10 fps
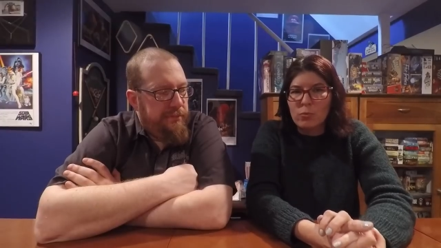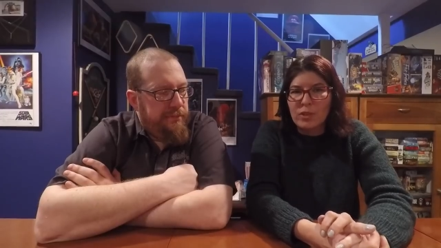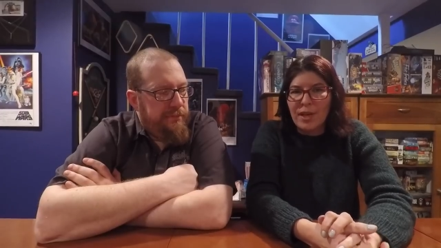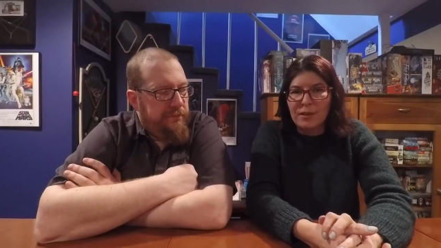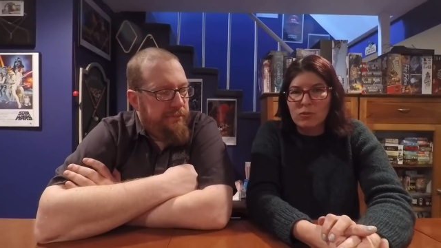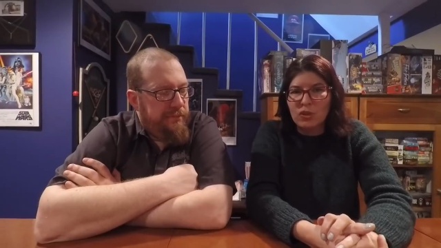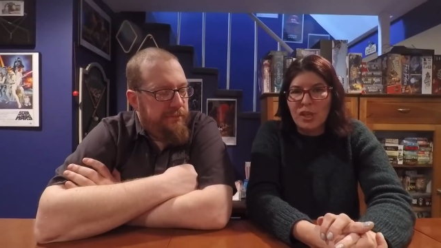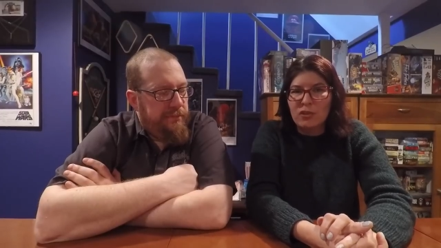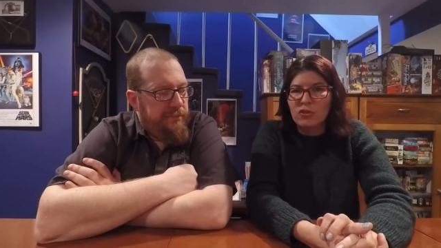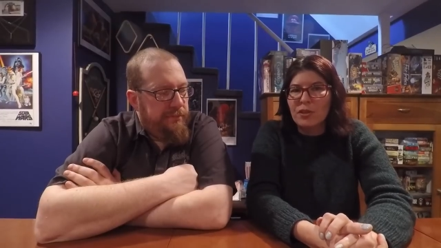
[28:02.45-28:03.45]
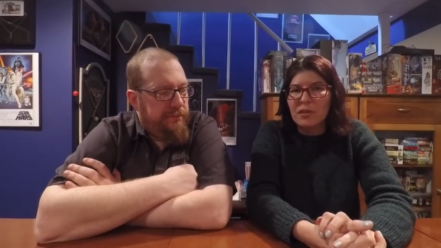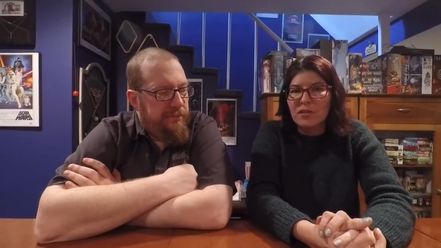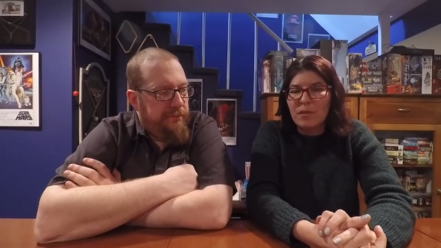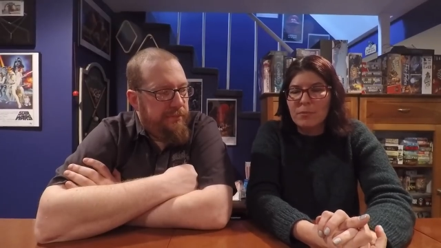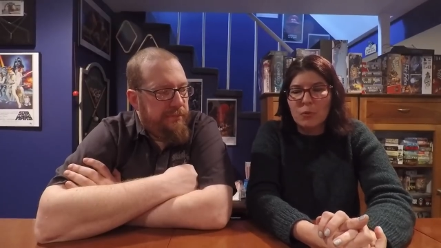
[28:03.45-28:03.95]
Speaker 1: that changed things
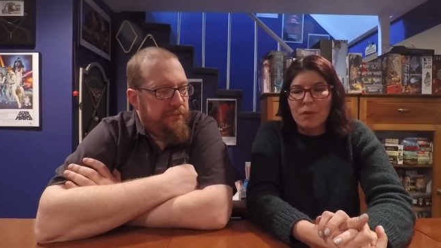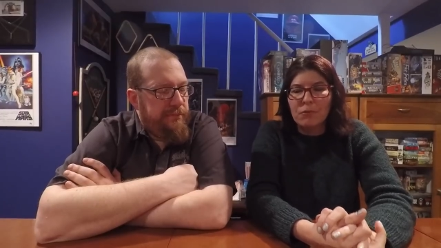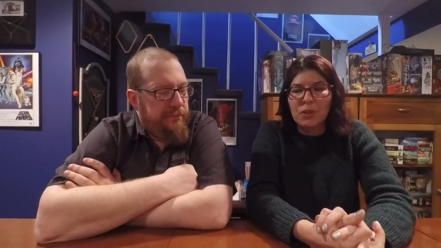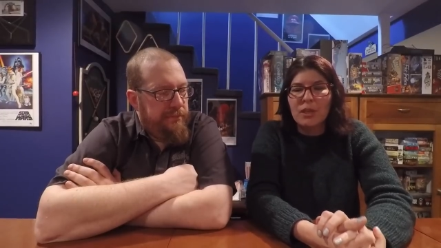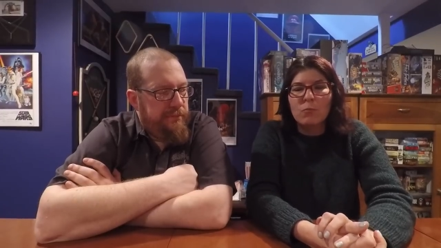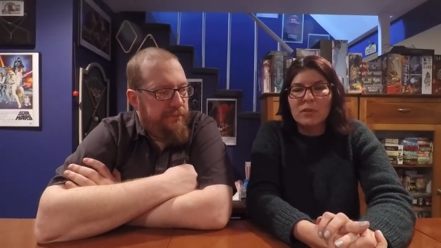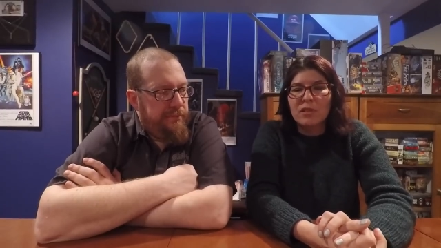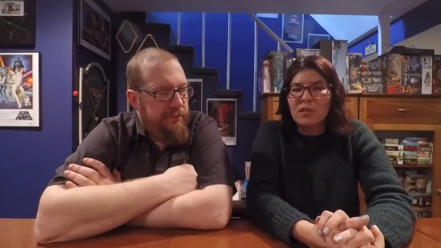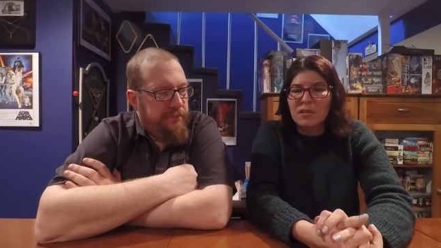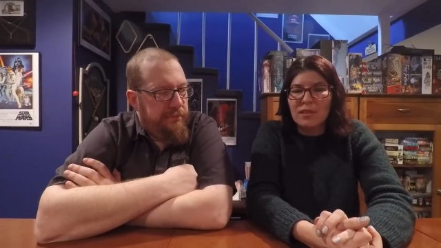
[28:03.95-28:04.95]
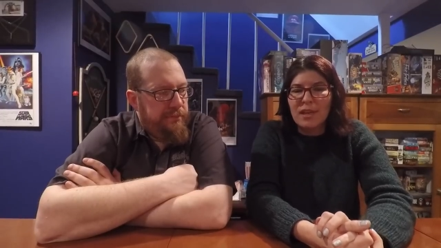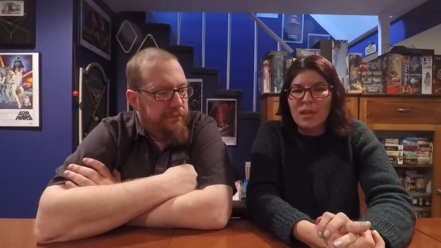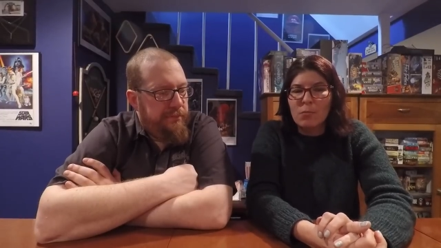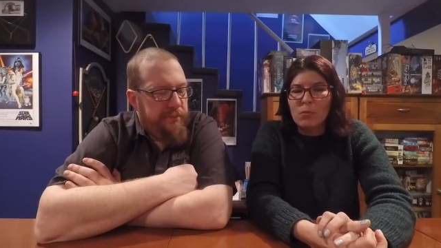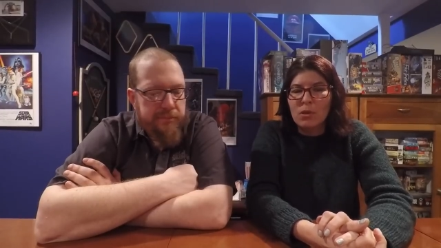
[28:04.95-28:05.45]
up, so mm. every game wasn't the
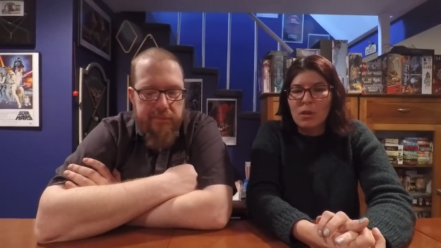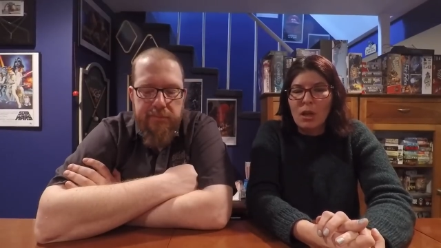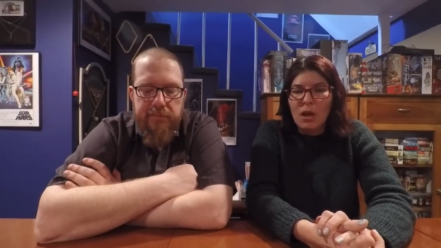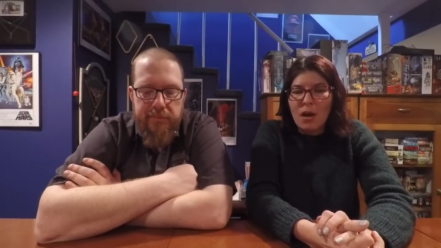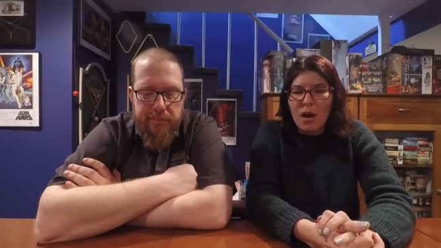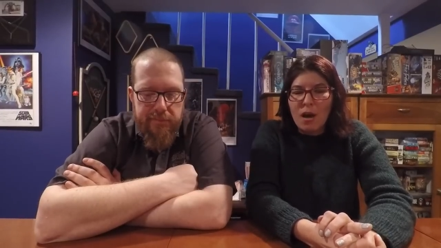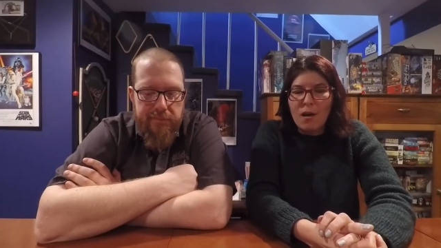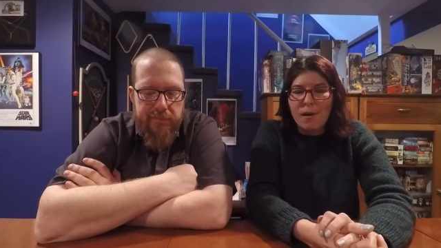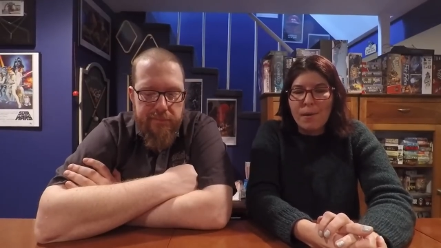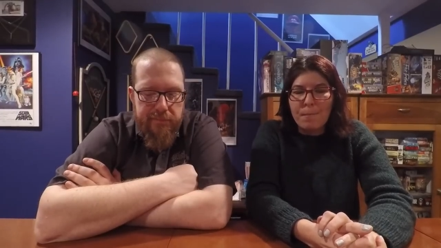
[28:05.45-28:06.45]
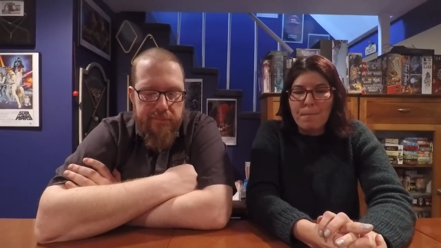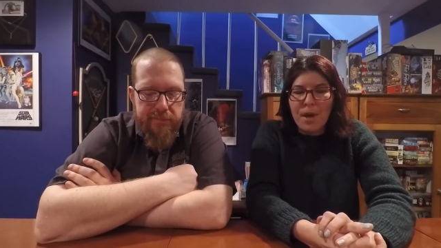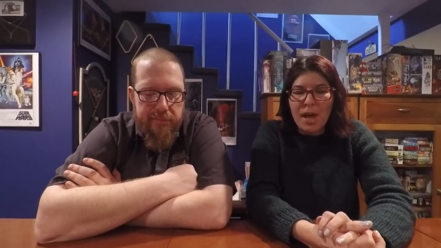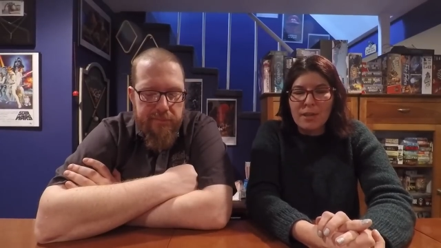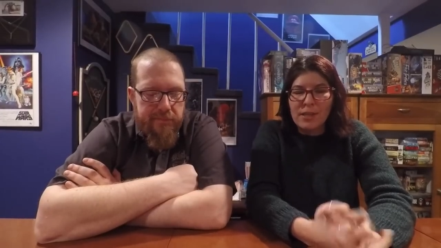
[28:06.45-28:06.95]
same. Um,
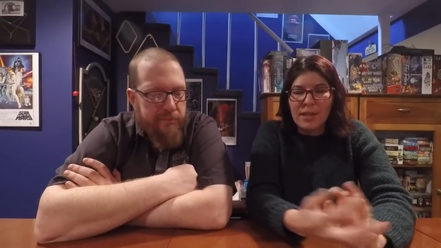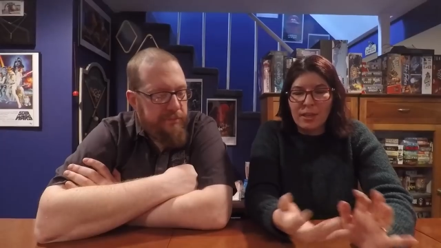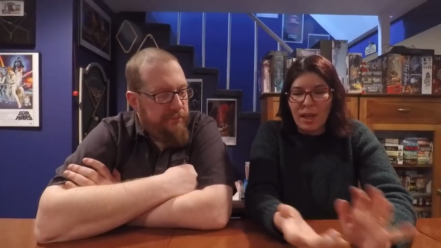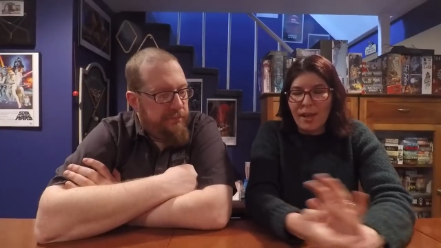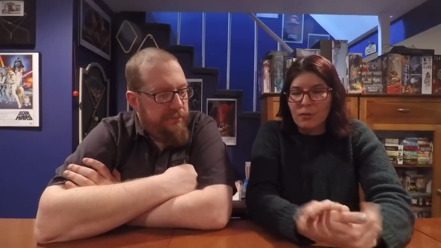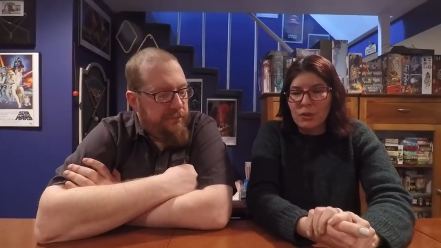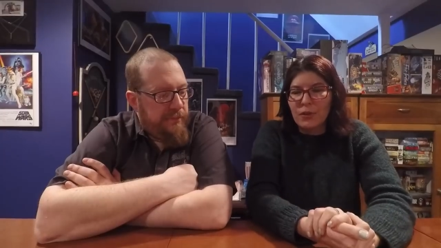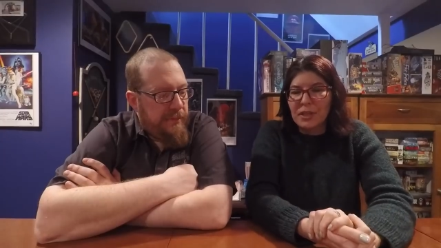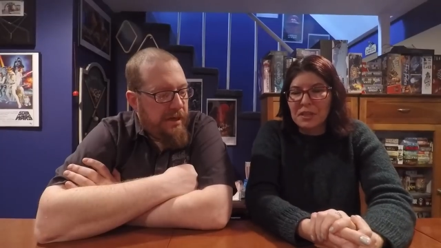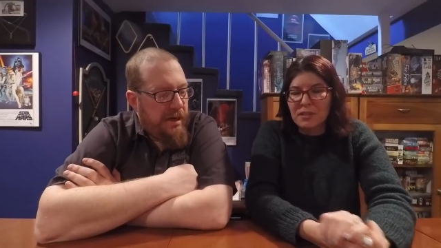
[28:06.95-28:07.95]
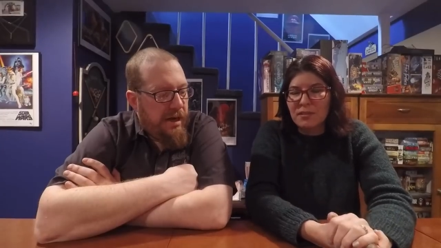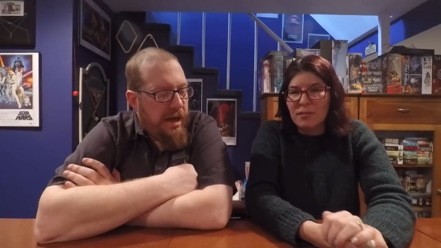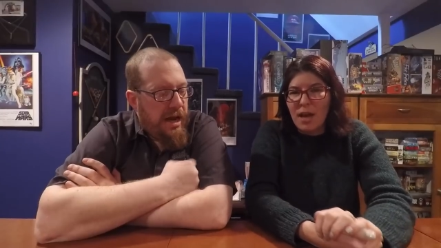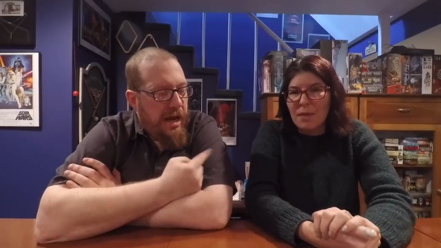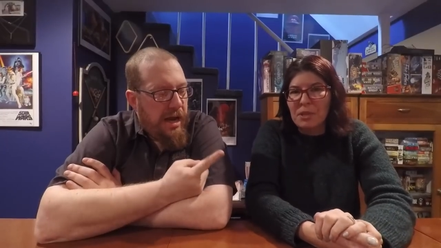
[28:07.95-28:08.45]
and then I don't know. I guess
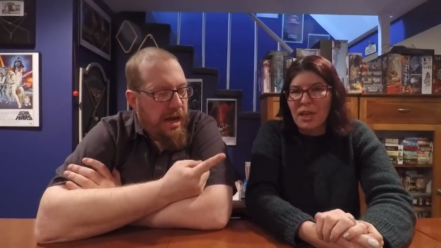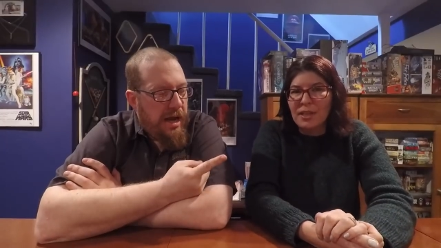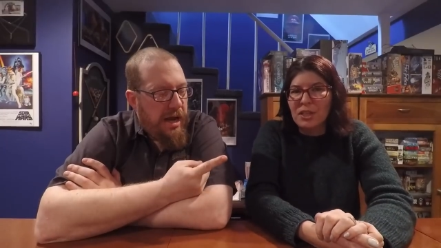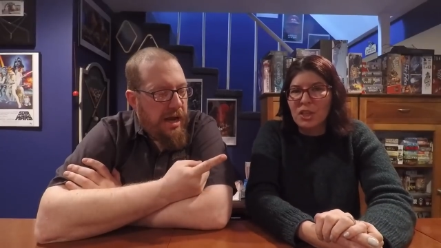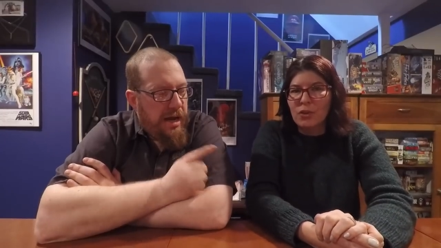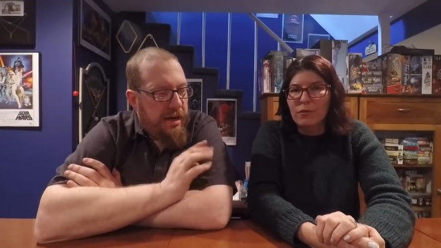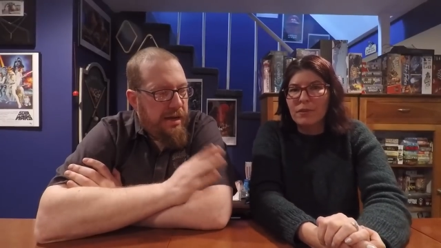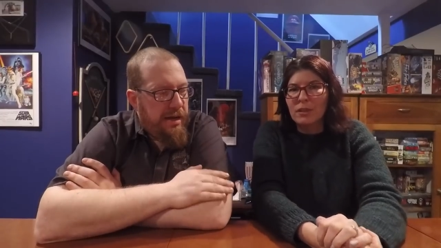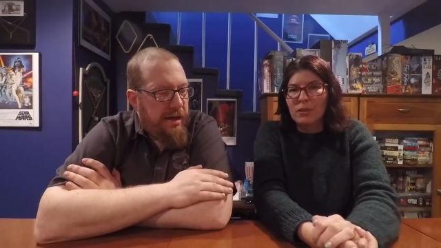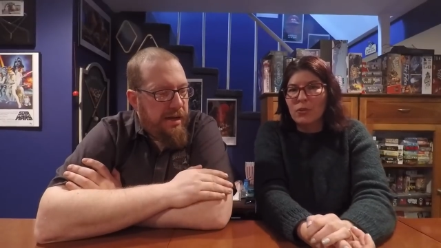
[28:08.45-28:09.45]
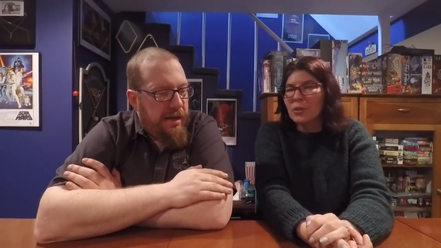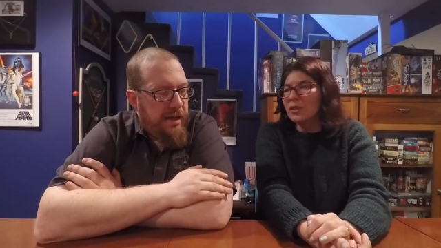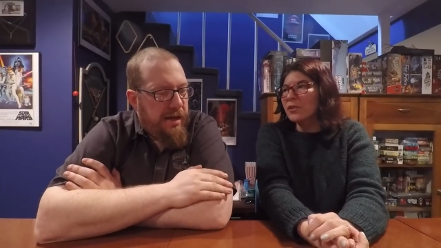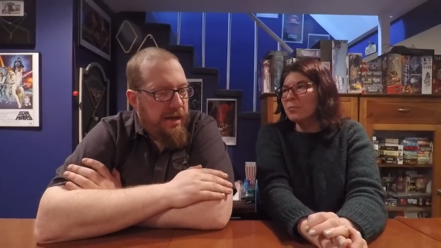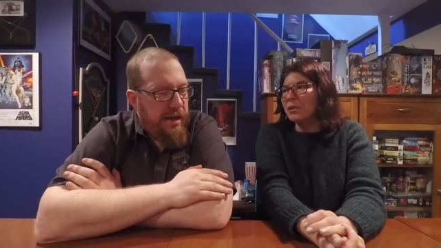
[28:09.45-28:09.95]
I mean I didn't hear of it. No one
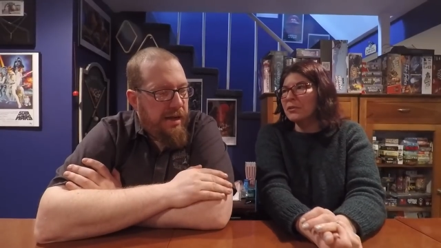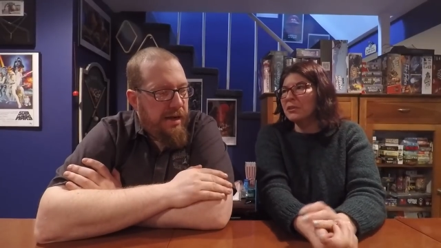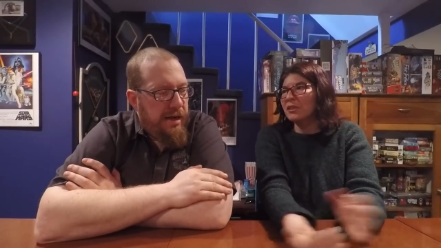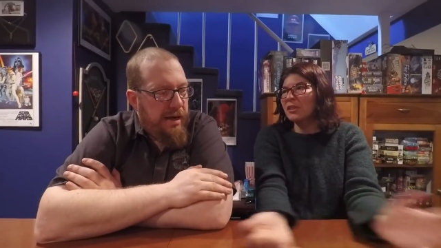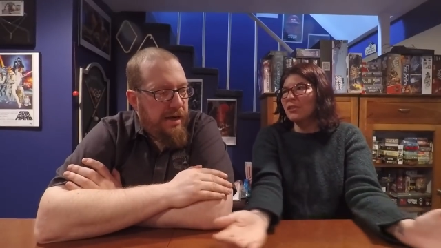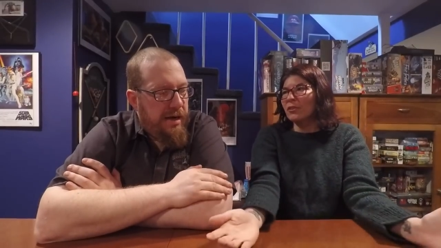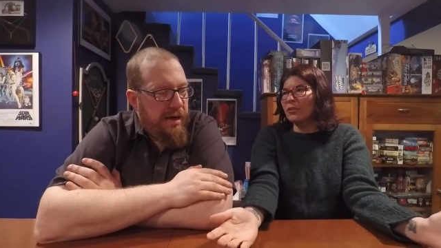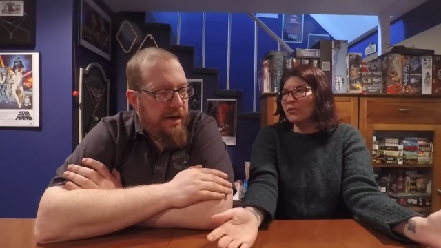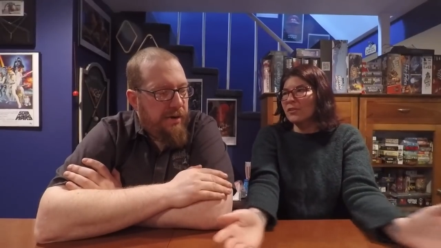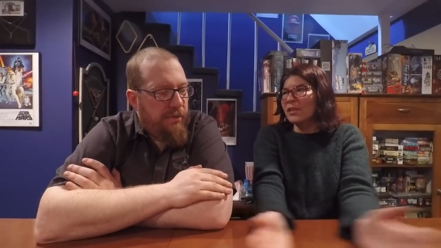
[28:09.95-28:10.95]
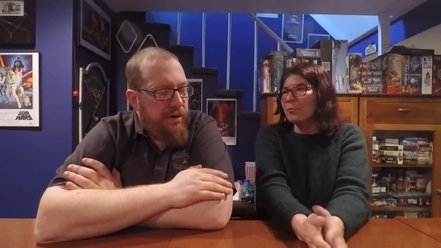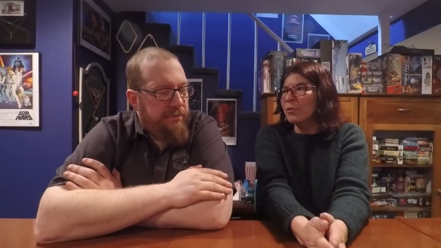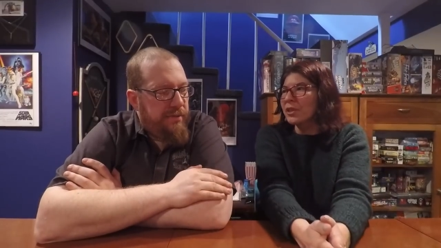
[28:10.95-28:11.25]
else apparently did either because it's well, different